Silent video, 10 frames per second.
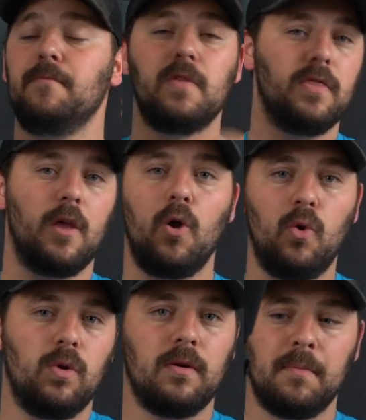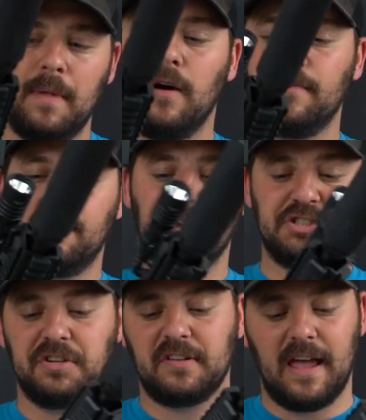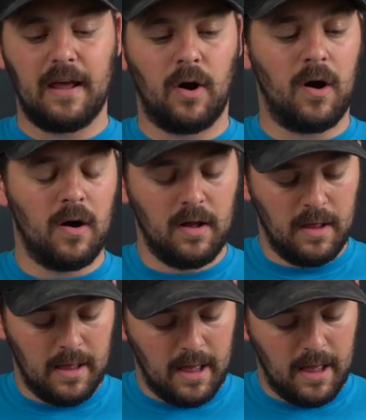No malfunctions at all.